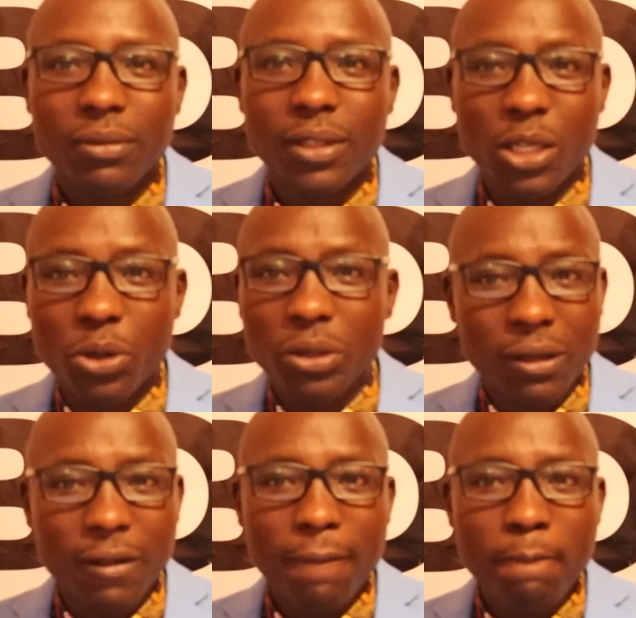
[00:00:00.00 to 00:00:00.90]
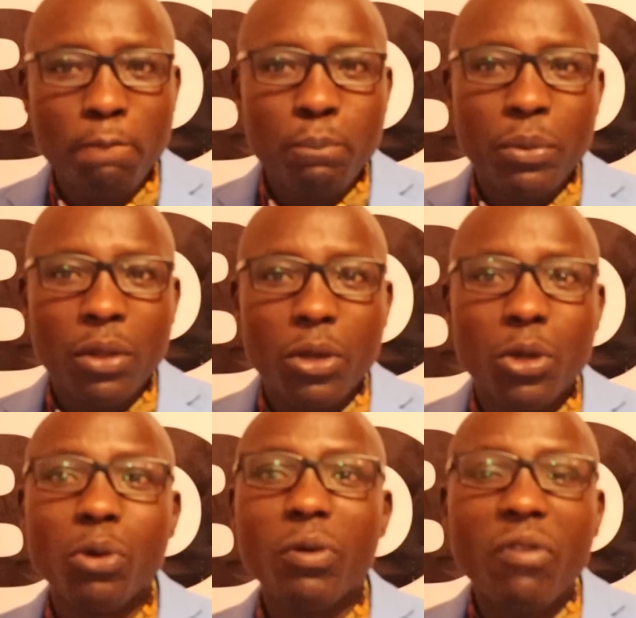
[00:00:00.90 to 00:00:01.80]
You know,
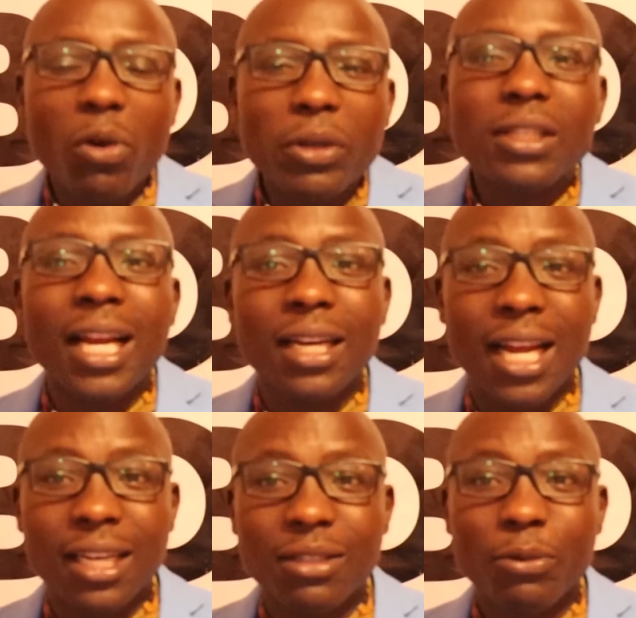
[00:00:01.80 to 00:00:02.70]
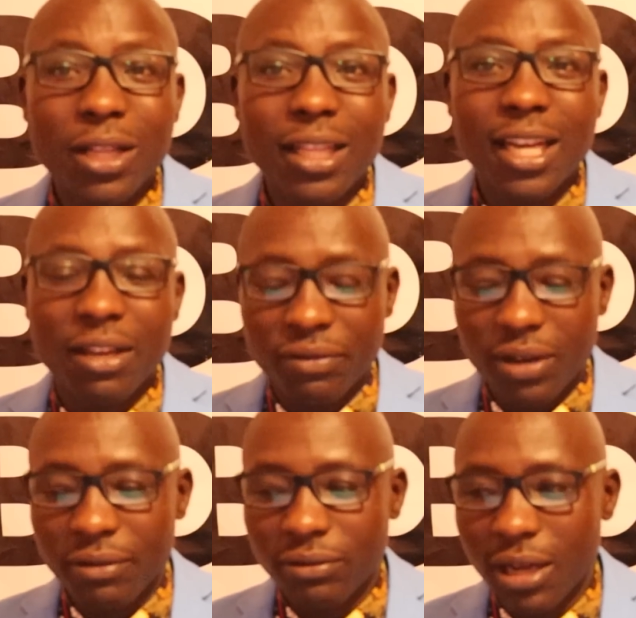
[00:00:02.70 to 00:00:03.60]
we've always, and one thing
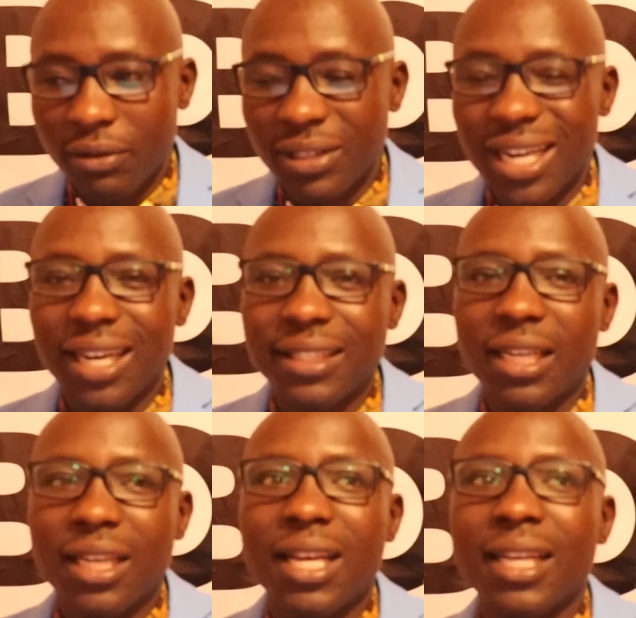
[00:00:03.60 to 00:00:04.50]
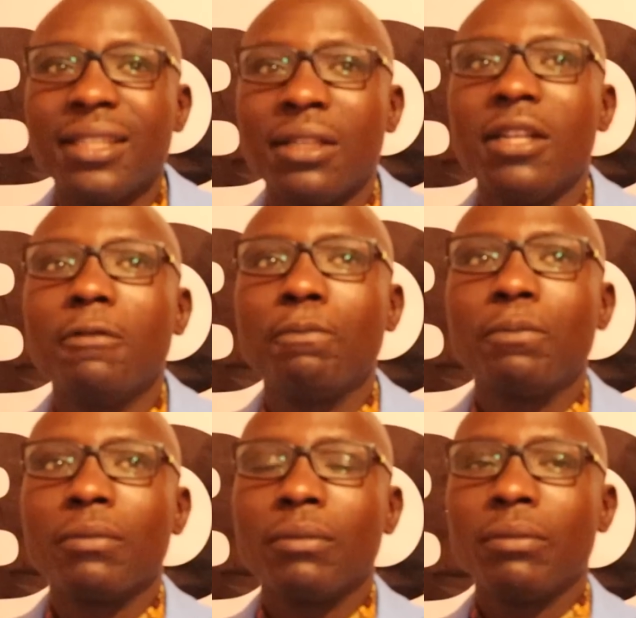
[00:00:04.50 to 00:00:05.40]
I've realized here is the
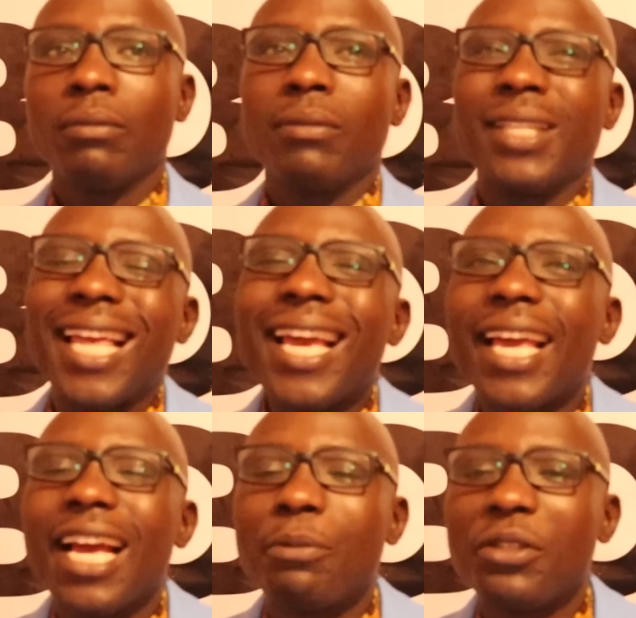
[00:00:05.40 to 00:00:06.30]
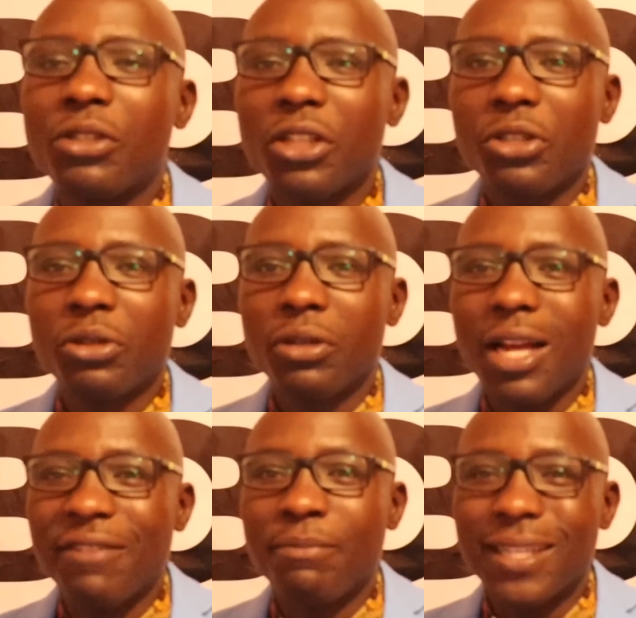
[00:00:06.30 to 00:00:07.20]
KK administration
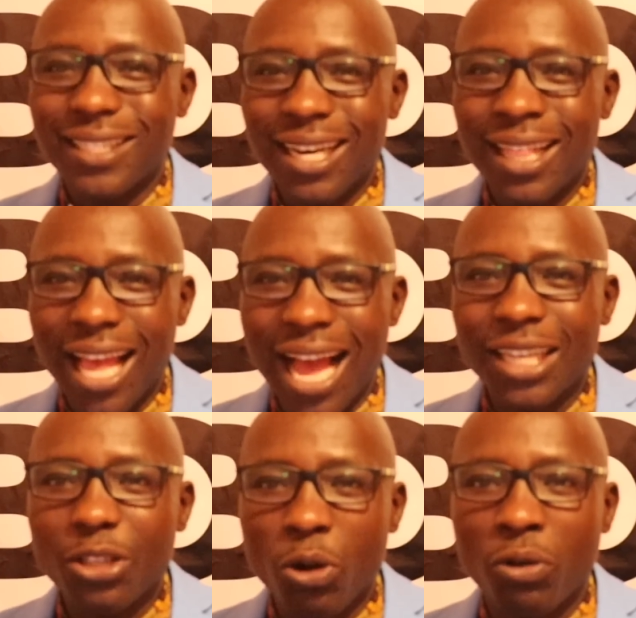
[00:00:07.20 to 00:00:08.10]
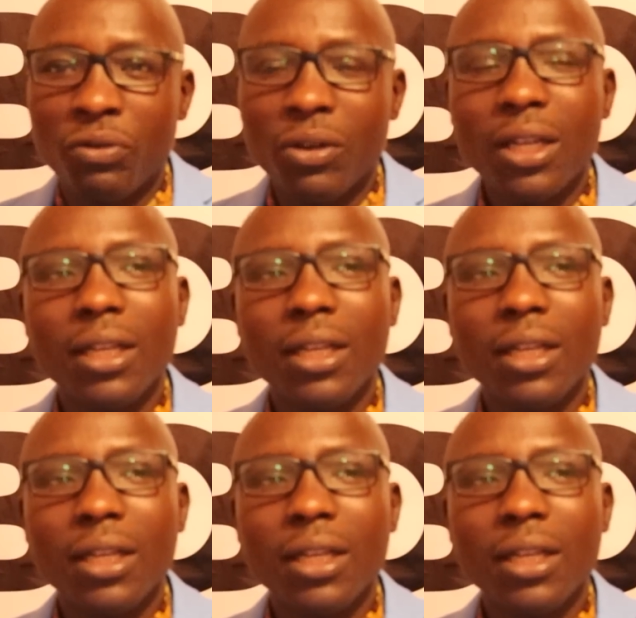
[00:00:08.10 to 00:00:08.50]
have mastered the art of